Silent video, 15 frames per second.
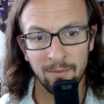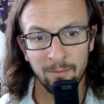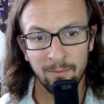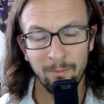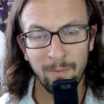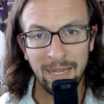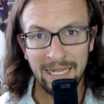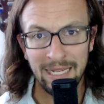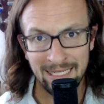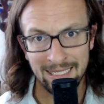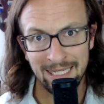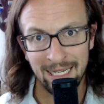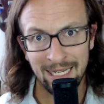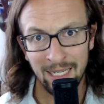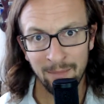making
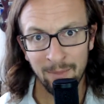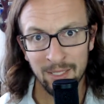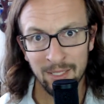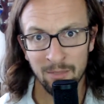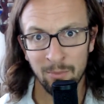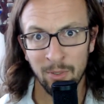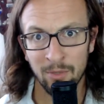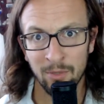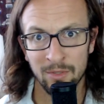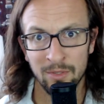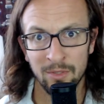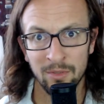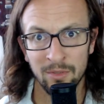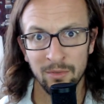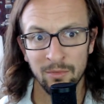time as opposed
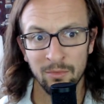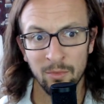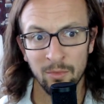to